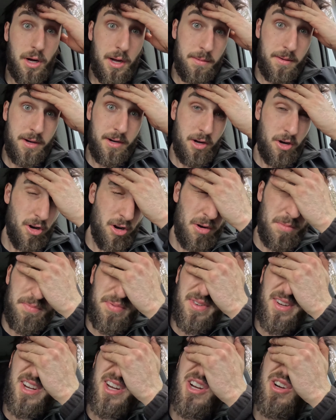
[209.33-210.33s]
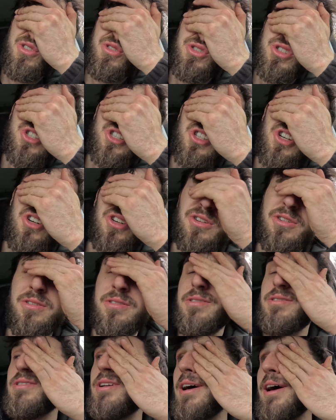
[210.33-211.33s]
But I'm going to hop out
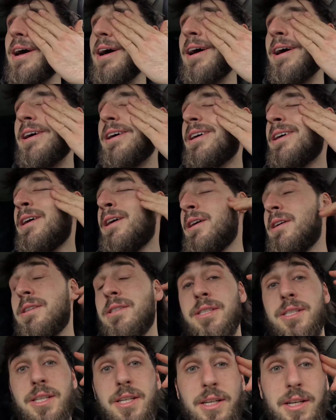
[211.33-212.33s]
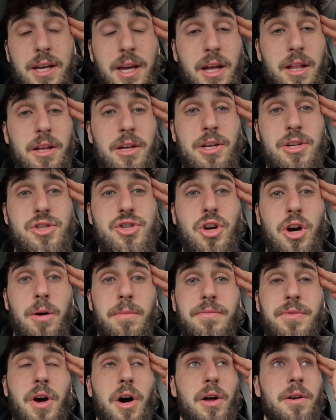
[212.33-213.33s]
soon and get this
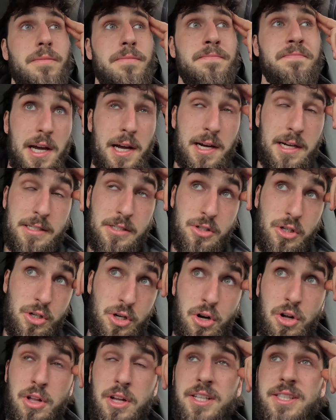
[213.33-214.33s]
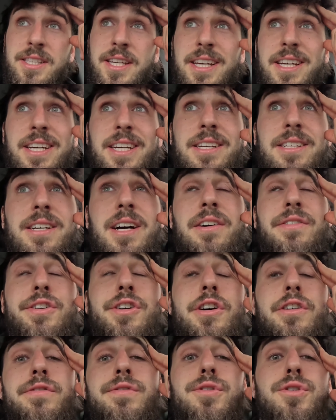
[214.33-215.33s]
job done and call it a day. I've
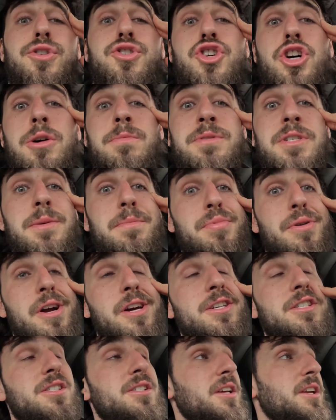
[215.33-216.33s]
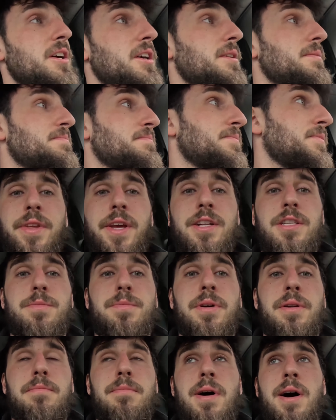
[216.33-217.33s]
got a few jobs to price tonight. It's
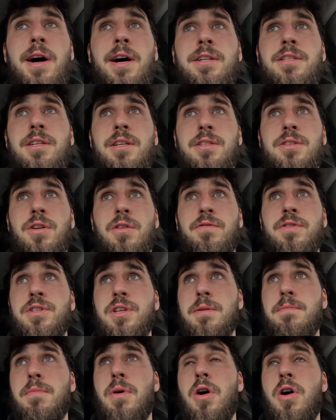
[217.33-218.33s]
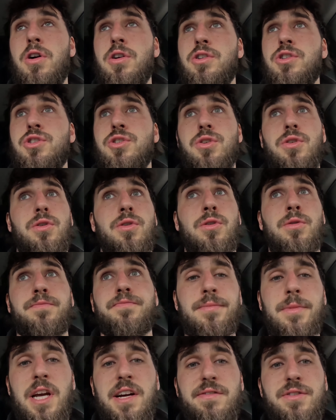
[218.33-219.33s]
been mad. It's obviously March, so
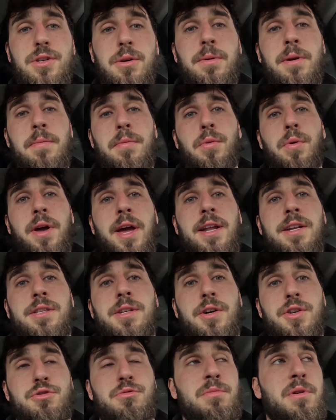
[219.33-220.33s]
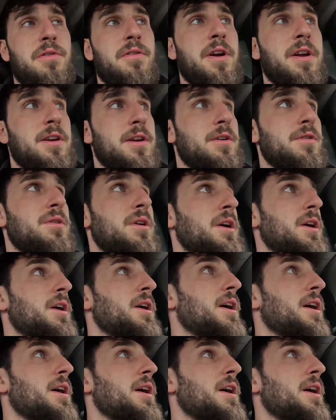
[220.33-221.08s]
I have so many people get in touch with me right now.